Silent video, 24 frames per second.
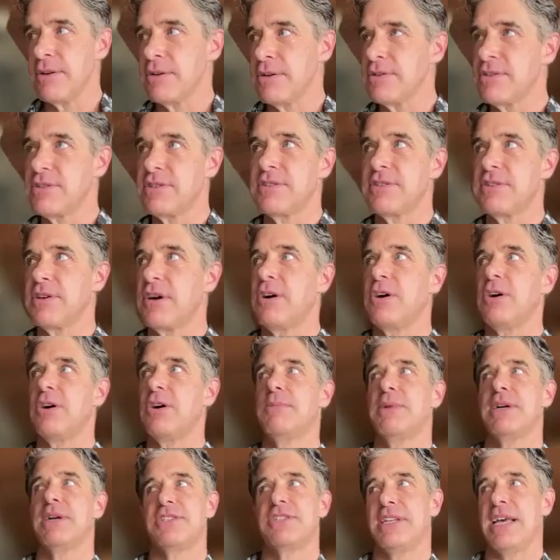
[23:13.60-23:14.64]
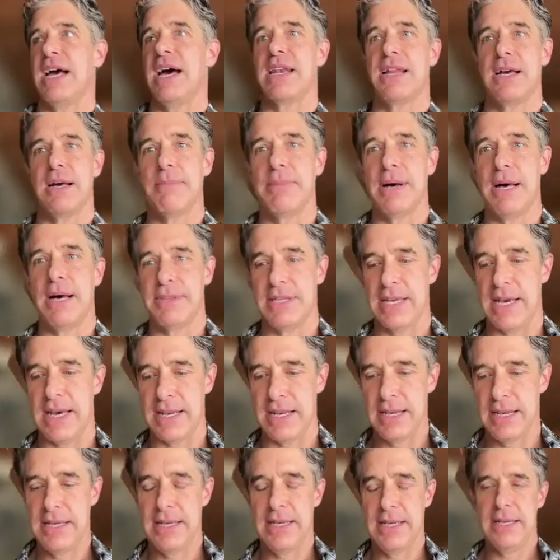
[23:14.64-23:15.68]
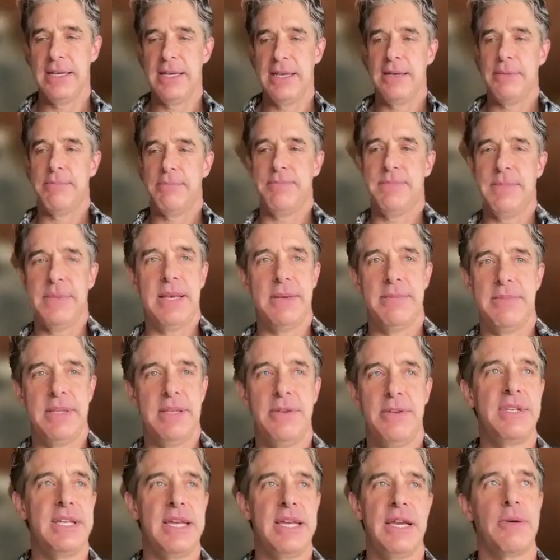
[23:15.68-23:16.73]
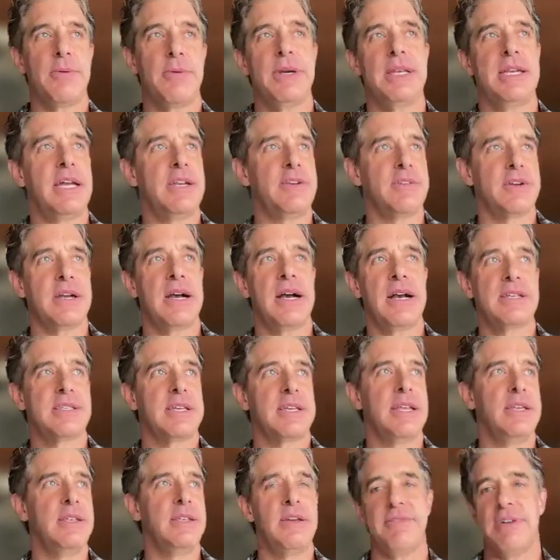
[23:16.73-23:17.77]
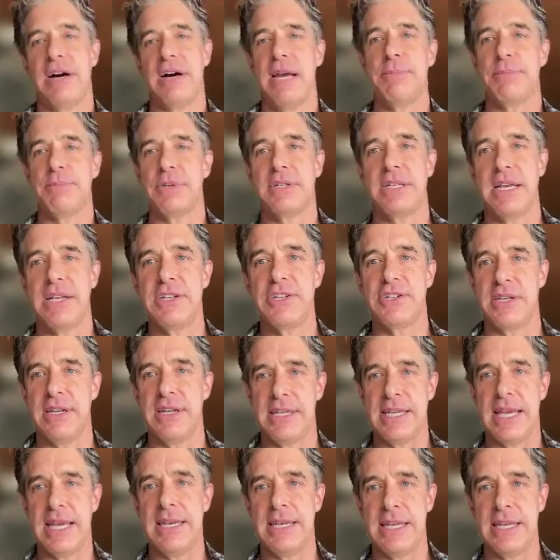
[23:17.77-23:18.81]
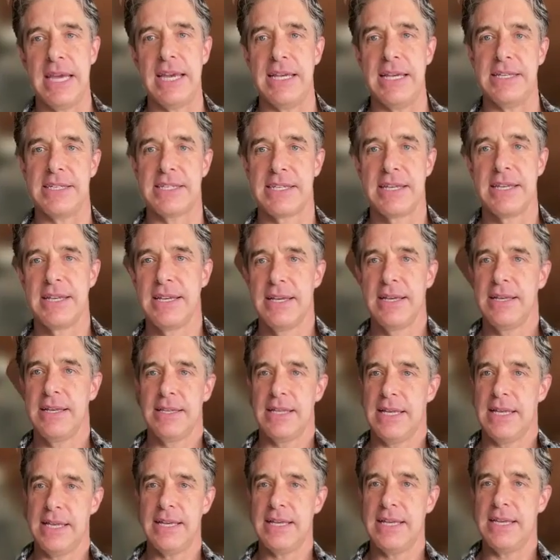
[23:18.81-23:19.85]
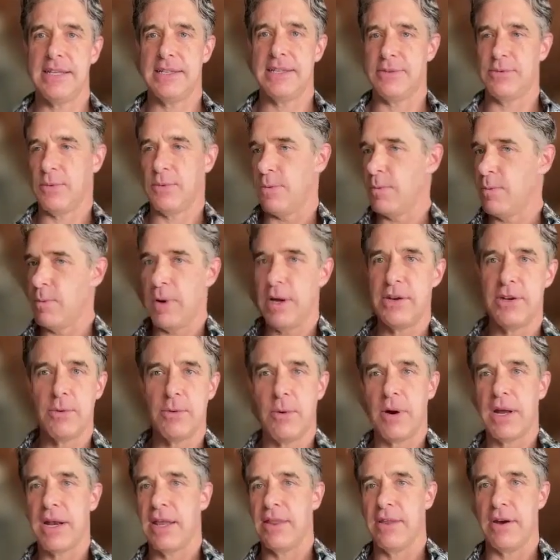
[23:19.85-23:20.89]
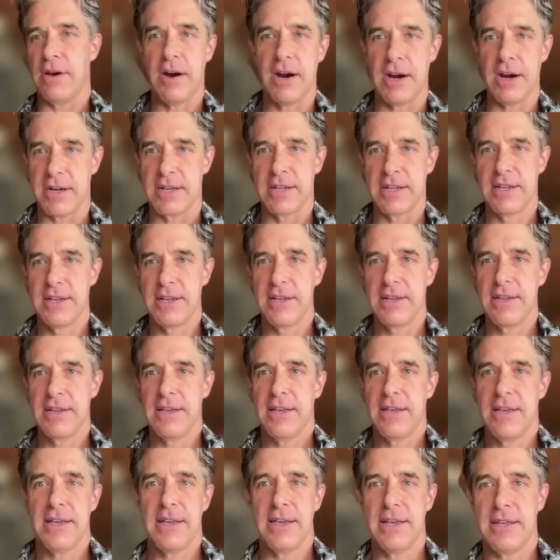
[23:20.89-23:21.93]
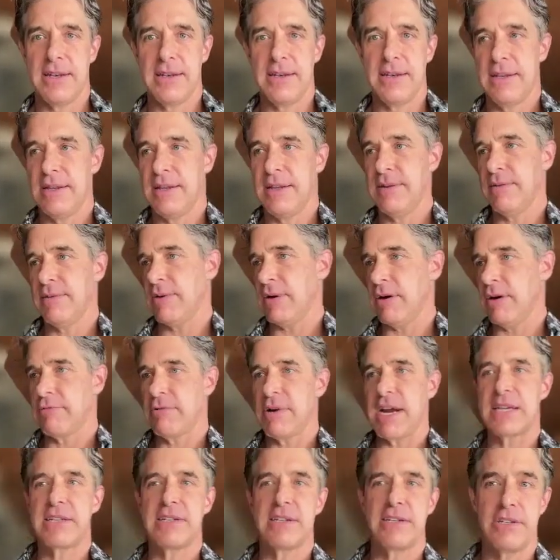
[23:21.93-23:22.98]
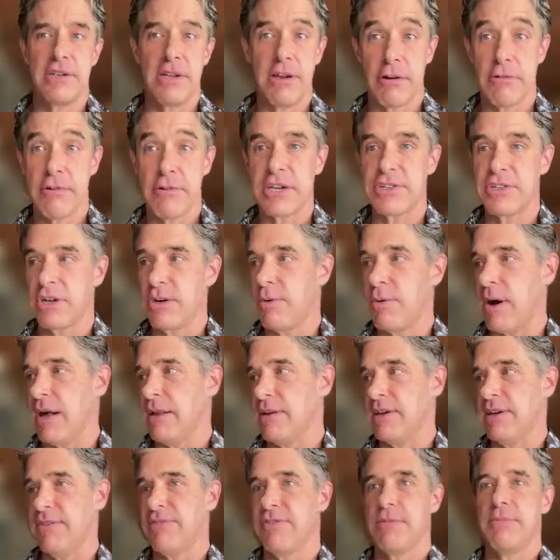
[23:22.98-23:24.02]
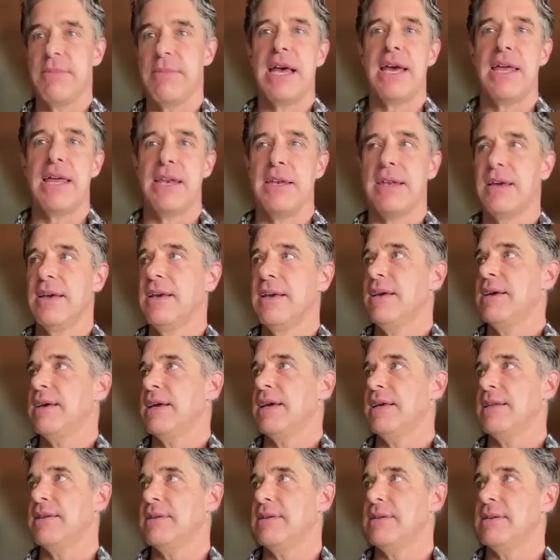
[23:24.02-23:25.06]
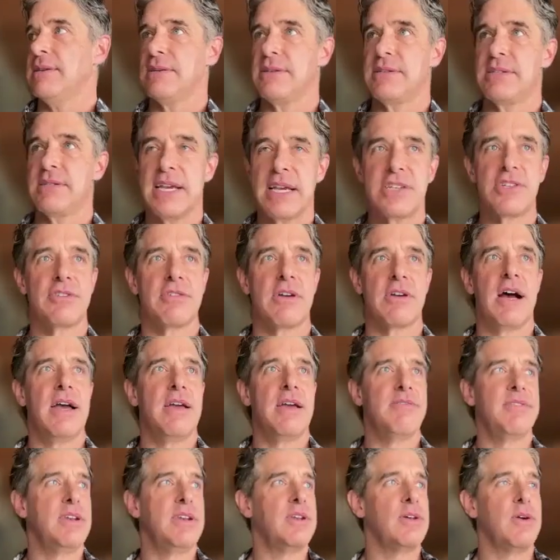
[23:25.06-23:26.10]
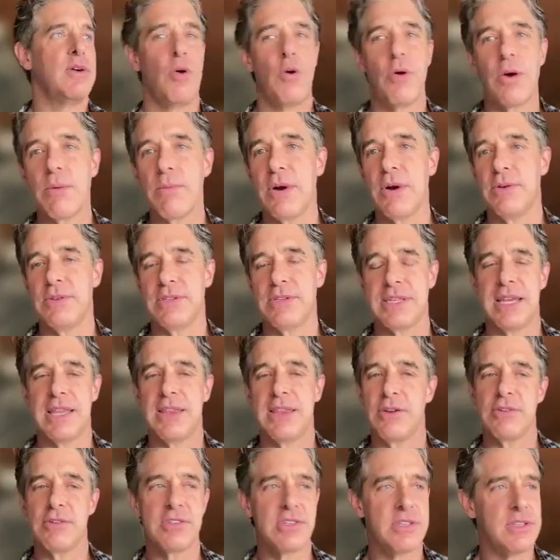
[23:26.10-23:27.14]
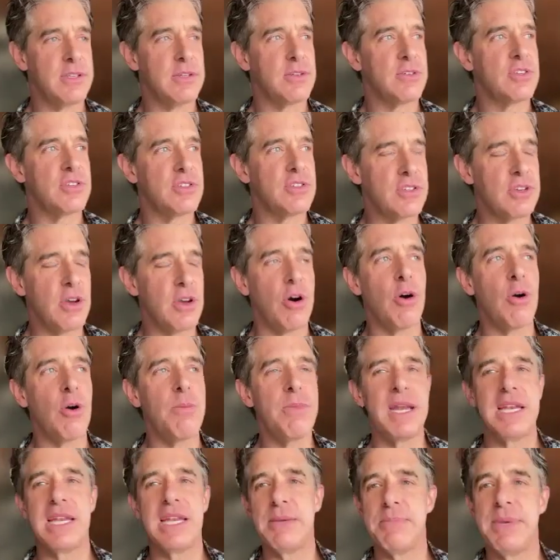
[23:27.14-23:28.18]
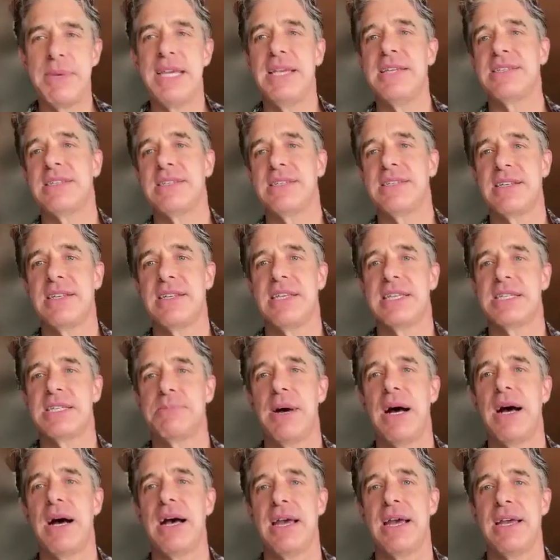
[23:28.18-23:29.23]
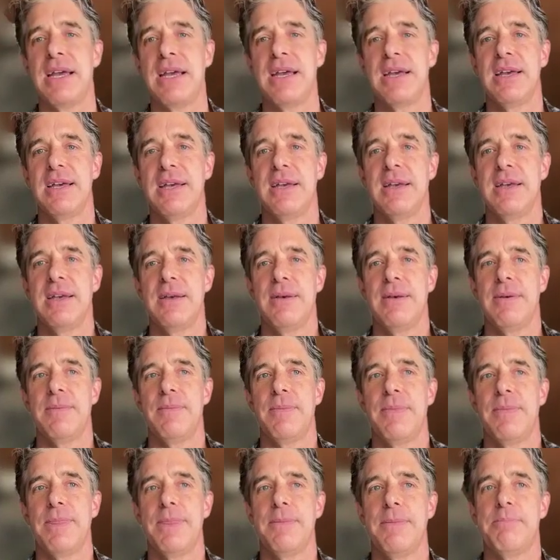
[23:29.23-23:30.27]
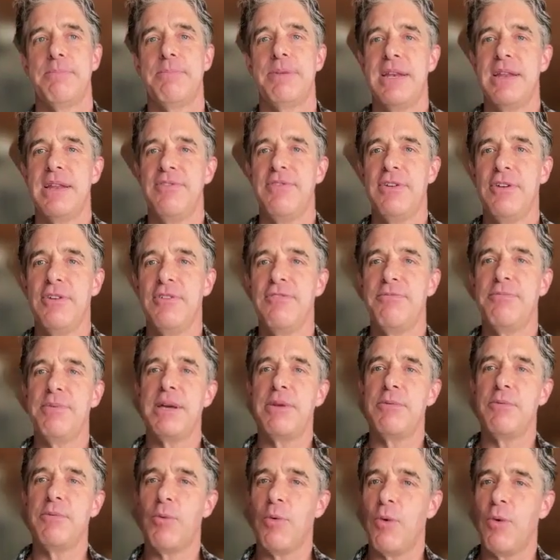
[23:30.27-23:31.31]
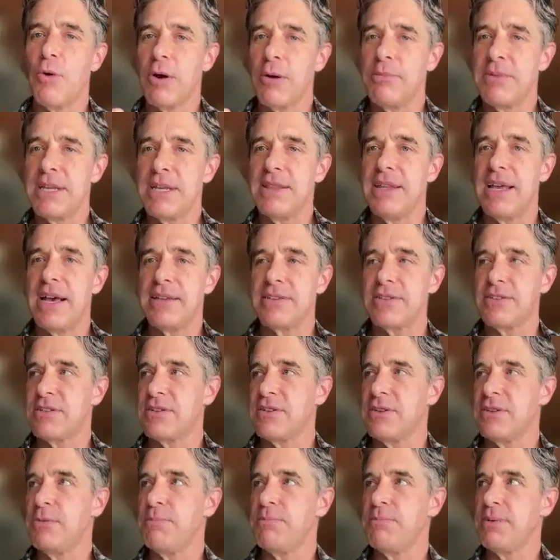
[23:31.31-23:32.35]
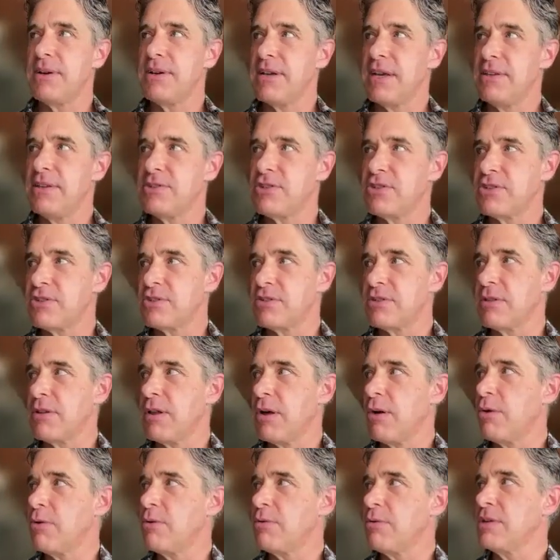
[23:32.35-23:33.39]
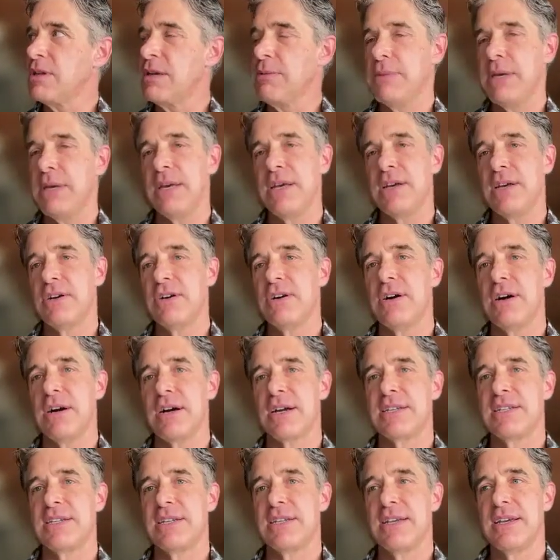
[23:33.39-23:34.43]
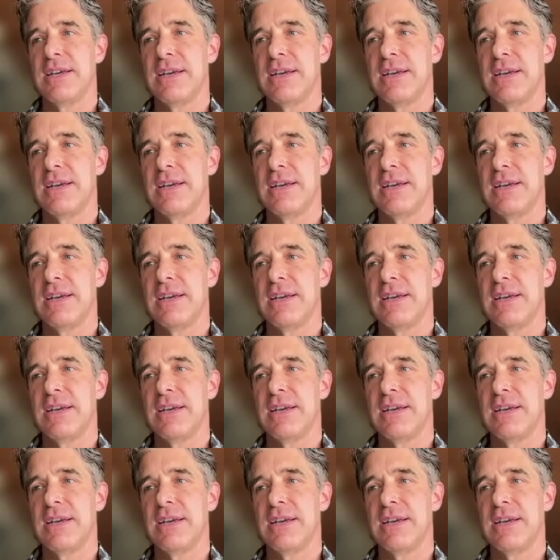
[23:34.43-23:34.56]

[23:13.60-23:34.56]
There's so much data about that. I mean, you take away nitric oxide and you have hypertension in 10 days. Like it is 1-to-1 on the heart. And erection quality for men and sex drive and hormones. Like there's so many pieces to this pie. But if you've been warmed in that soup and slowly being cooked